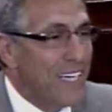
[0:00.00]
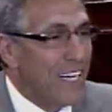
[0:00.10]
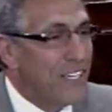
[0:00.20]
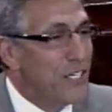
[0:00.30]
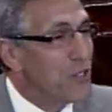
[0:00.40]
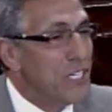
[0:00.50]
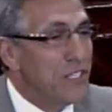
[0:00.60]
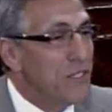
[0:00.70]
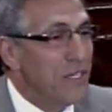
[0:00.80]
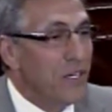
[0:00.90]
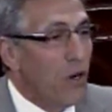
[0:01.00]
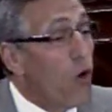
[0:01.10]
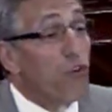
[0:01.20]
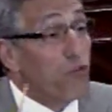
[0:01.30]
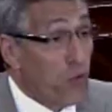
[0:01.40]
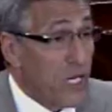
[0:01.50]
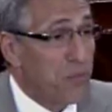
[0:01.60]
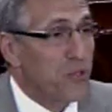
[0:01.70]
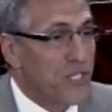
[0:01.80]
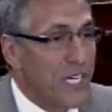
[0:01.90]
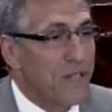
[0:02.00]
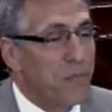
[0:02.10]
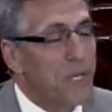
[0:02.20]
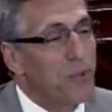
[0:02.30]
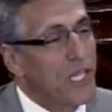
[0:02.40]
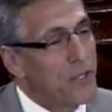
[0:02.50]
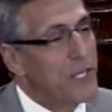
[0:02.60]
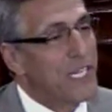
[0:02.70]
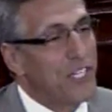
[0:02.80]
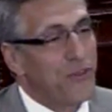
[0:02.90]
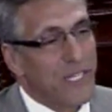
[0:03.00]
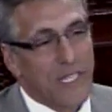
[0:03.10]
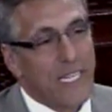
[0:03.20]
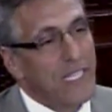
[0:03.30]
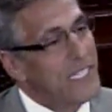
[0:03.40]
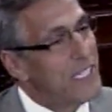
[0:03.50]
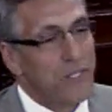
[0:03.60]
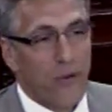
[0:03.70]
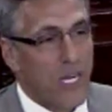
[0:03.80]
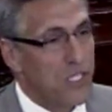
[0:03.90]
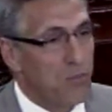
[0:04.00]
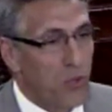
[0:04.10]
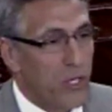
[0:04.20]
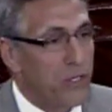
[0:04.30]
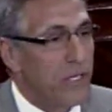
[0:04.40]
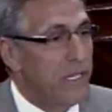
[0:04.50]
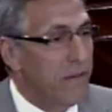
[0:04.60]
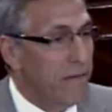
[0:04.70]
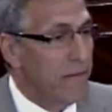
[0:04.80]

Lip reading: Nearly over 40% of the people that are in the country illegally didn't cross a border.